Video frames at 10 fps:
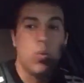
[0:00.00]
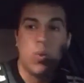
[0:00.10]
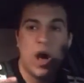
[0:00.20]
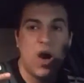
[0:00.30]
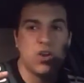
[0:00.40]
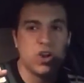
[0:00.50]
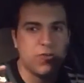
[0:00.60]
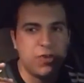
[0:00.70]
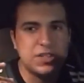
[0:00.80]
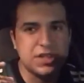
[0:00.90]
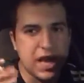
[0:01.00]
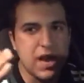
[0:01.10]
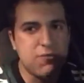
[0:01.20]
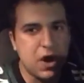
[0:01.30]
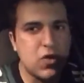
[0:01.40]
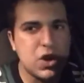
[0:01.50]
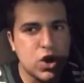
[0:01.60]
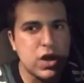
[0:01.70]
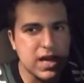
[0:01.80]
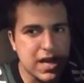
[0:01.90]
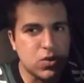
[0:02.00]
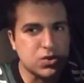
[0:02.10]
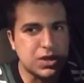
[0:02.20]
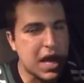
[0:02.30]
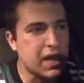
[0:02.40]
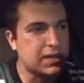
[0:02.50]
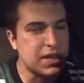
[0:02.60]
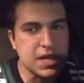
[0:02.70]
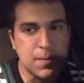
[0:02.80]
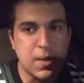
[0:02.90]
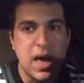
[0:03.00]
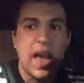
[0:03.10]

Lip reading: Well, you're facing a very good Eagles team